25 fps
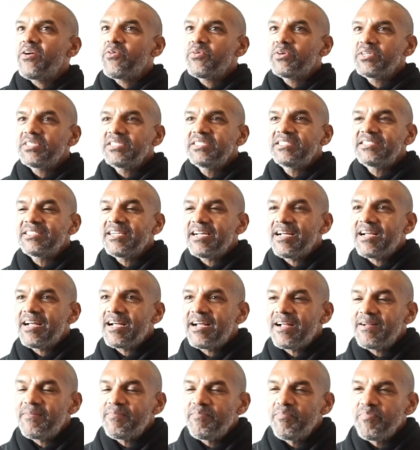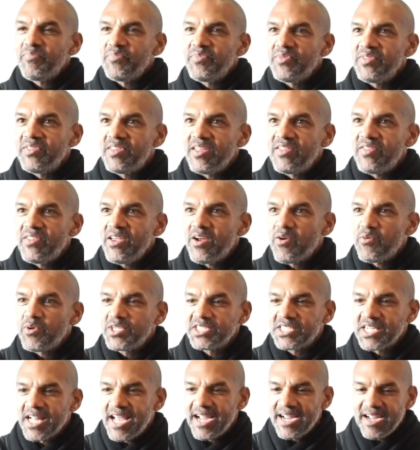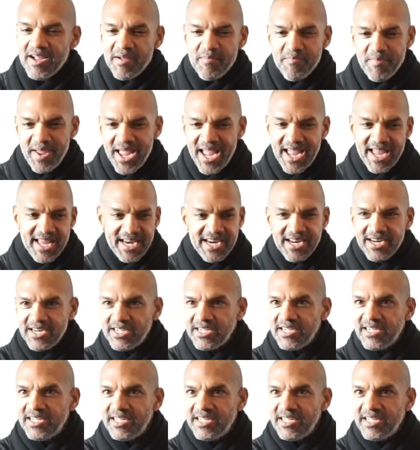was like a man in